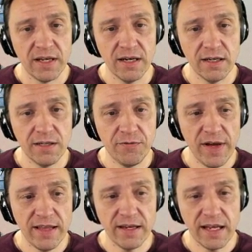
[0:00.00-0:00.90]
Gotta
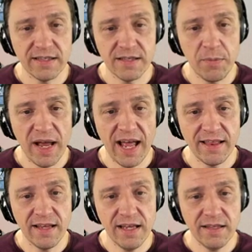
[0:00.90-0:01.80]
defend against the
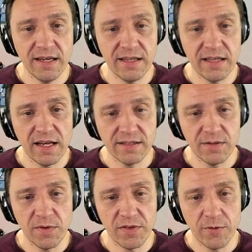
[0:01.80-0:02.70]
Bandit. And he does
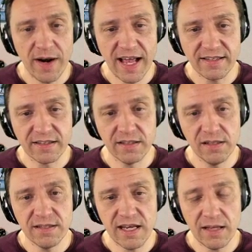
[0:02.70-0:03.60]
it with the
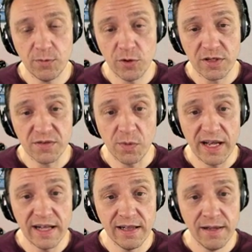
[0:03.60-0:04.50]
Rascals. That works
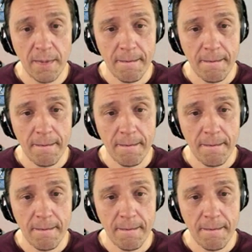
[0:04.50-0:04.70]
well.